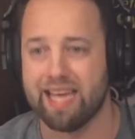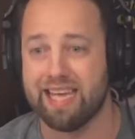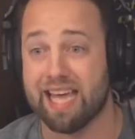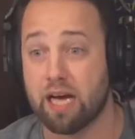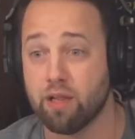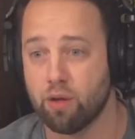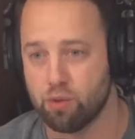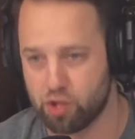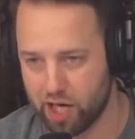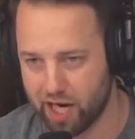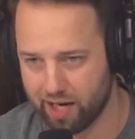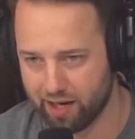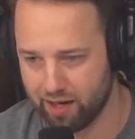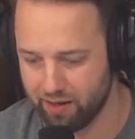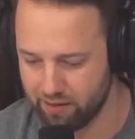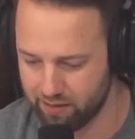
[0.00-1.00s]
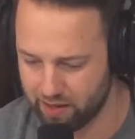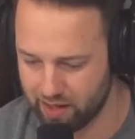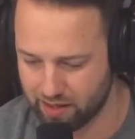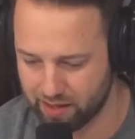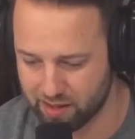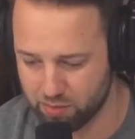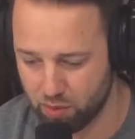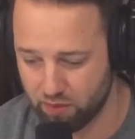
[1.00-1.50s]
Yellow Jacket, in
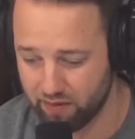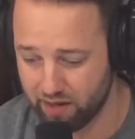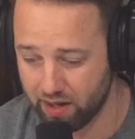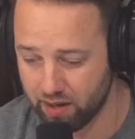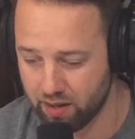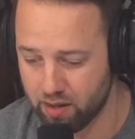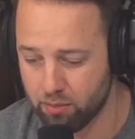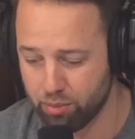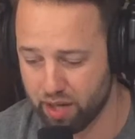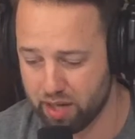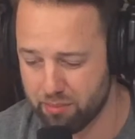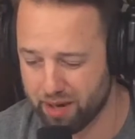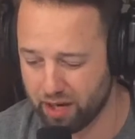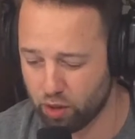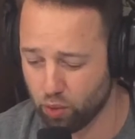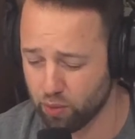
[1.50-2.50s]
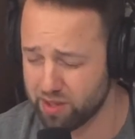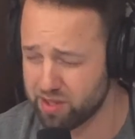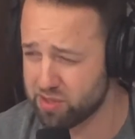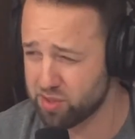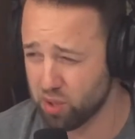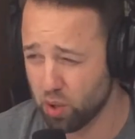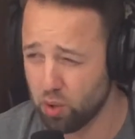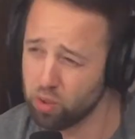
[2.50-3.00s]
this movie, played by Corey
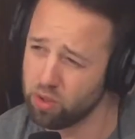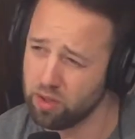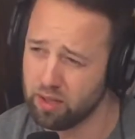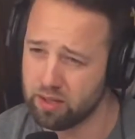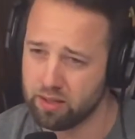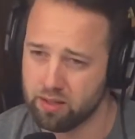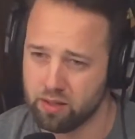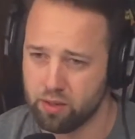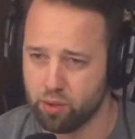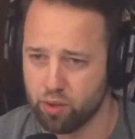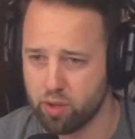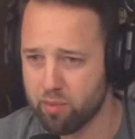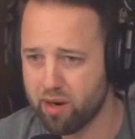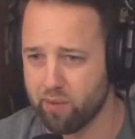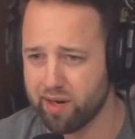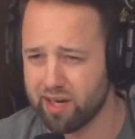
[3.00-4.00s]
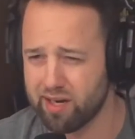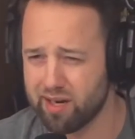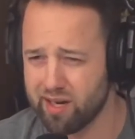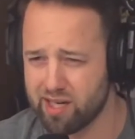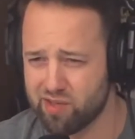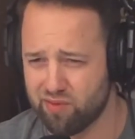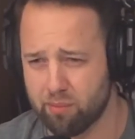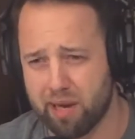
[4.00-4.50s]
Stoll, who you might
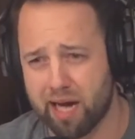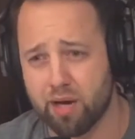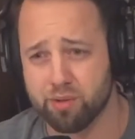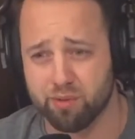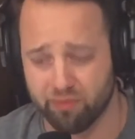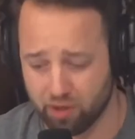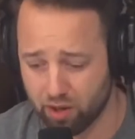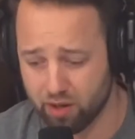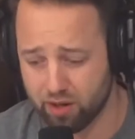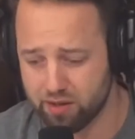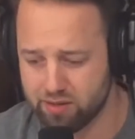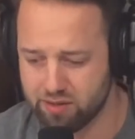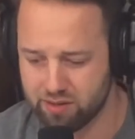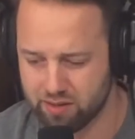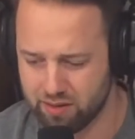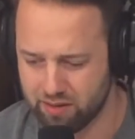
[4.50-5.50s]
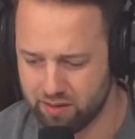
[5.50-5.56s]
recognize from House of Cards.